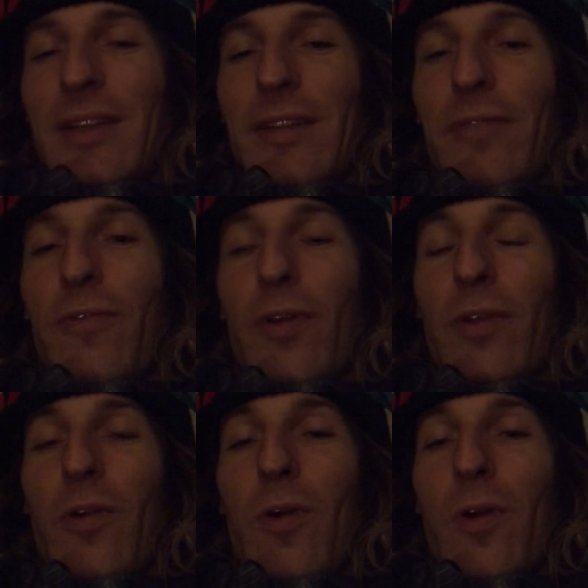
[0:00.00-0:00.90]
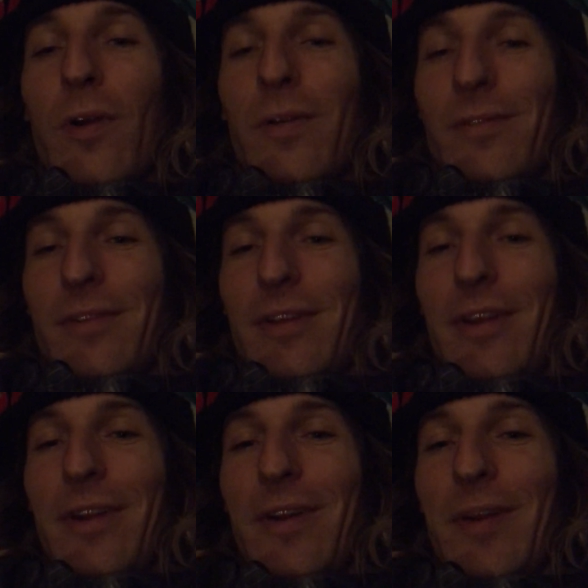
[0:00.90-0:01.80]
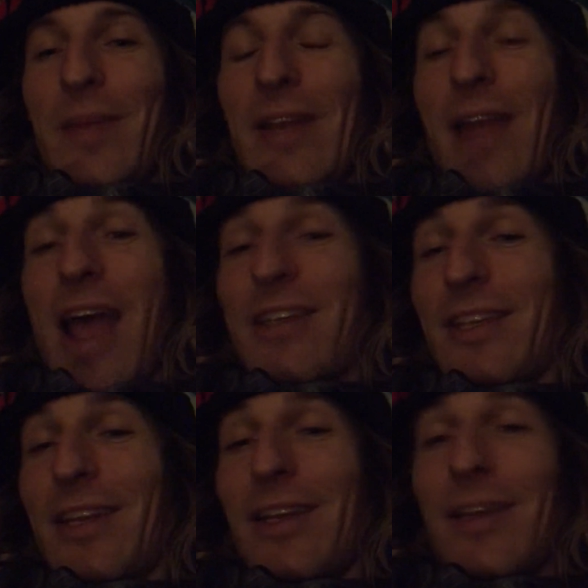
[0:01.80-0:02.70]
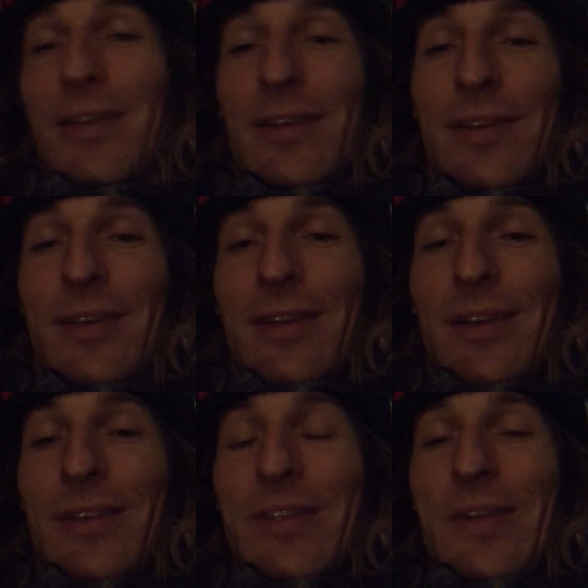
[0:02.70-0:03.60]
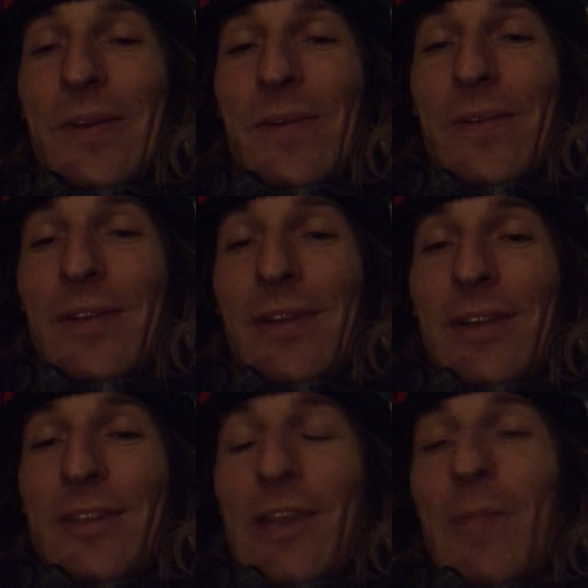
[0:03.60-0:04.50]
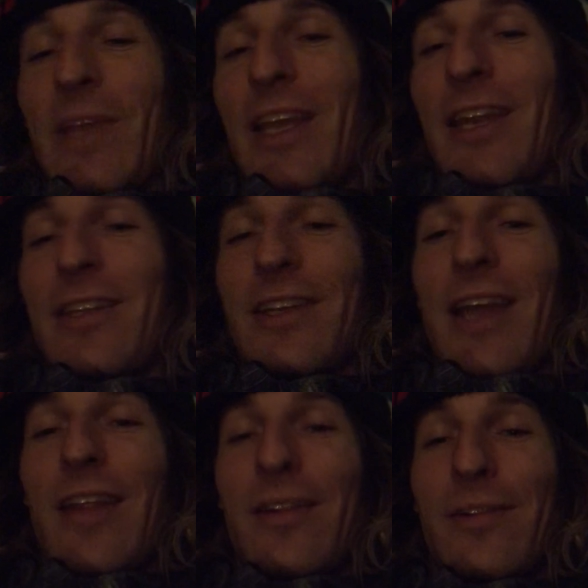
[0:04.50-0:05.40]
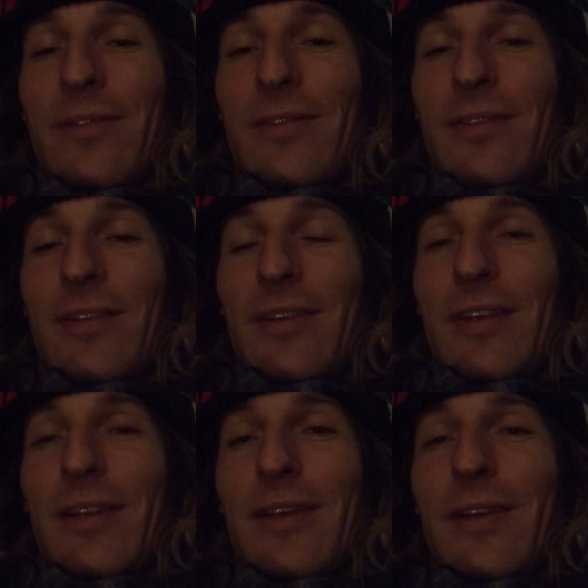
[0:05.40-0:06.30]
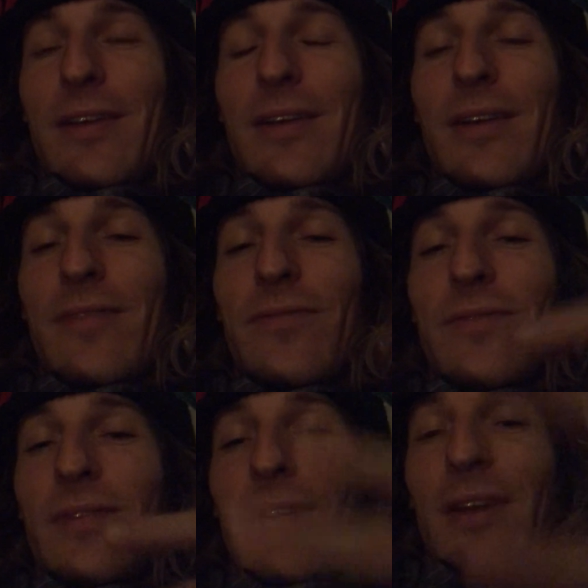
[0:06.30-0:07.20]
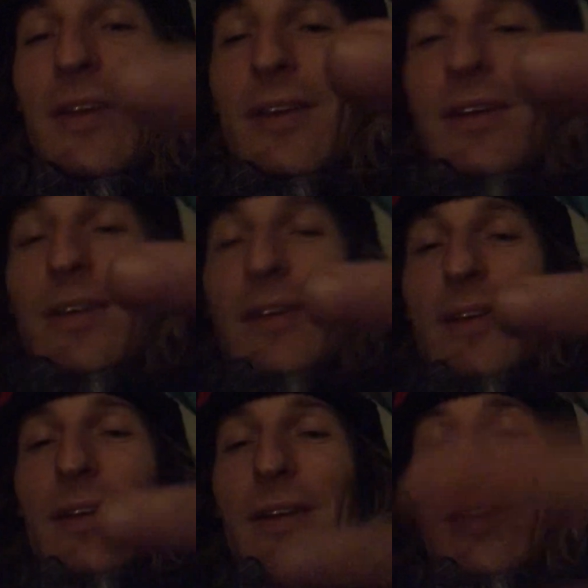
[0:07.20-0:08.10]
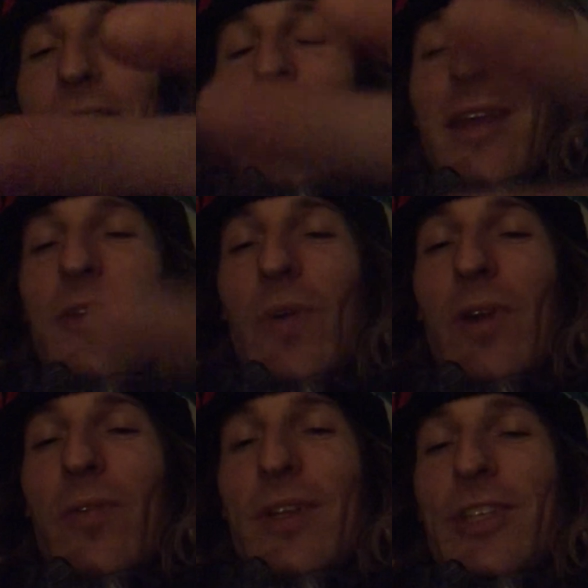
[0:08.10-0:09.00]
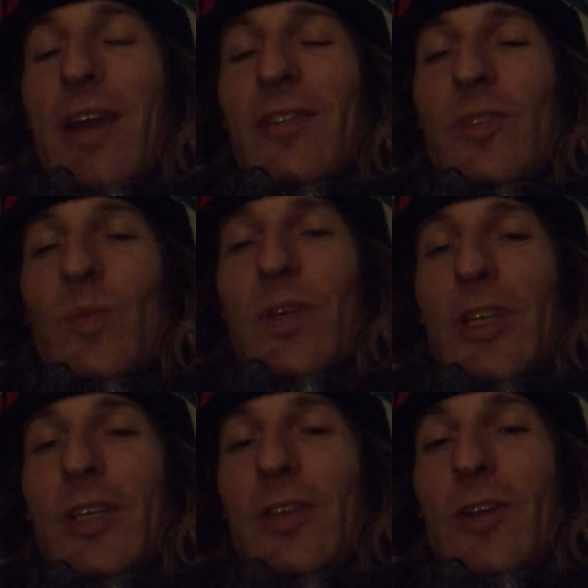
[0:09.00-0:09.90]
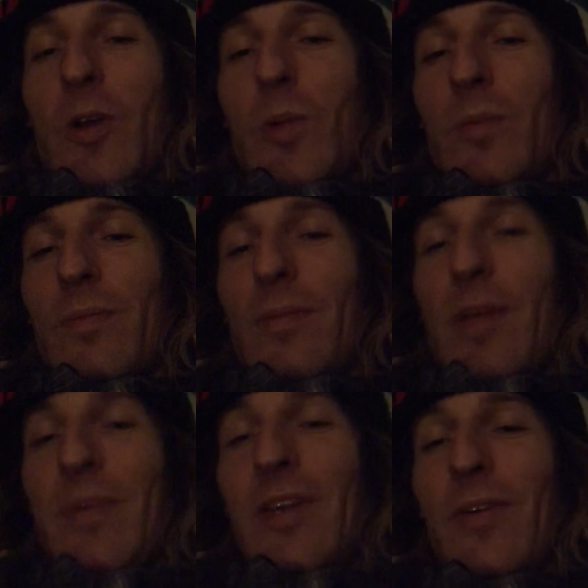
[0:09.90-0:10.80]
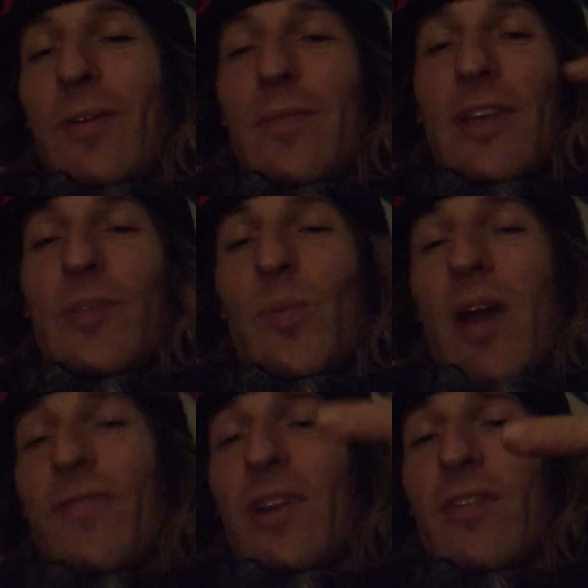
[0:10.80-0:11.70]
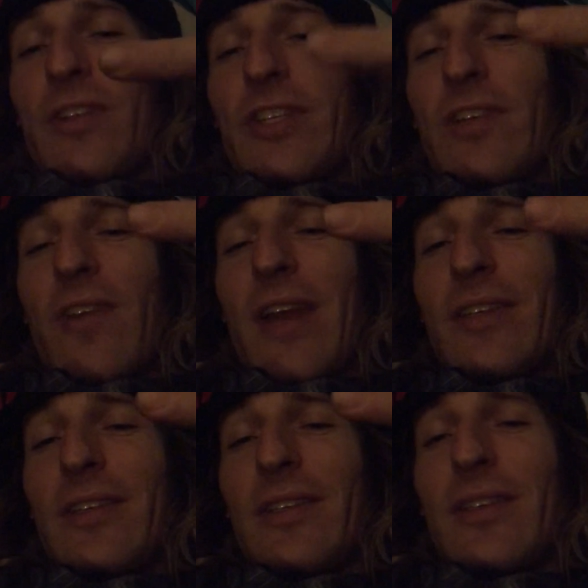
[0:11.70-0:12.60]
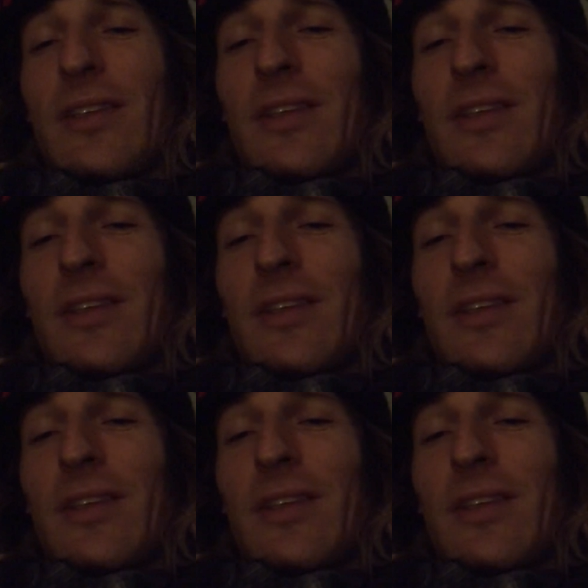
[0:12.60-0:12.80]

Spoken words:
the fourth quarter. You know what I mean? Last inning. So, time to get it together. And if... yeah, you want to reach out to me, you know, let me know. It's Prophet Crunchy Christ,